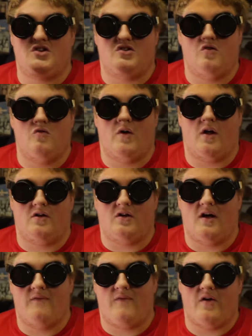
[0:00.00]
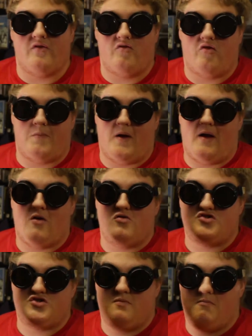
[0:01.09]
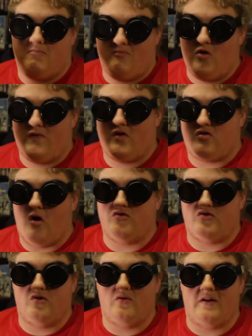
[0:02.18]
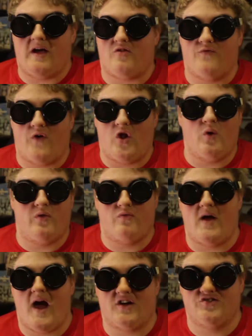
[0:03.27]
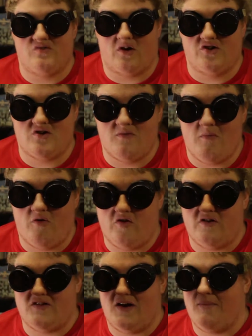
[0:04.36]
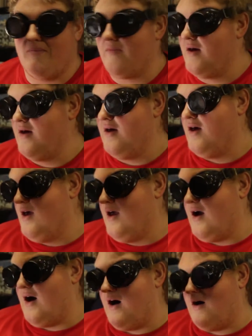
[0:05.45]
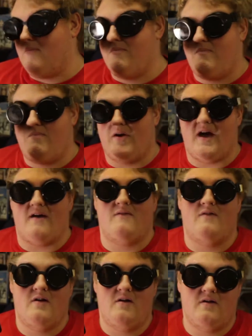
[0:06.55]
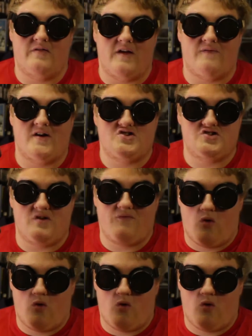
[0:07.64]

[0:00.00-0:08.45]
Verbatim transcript: to do what a lot of other superhero movies don't do, and that's follow a three act structure most of the time. Uh, but yeah, The Avengers on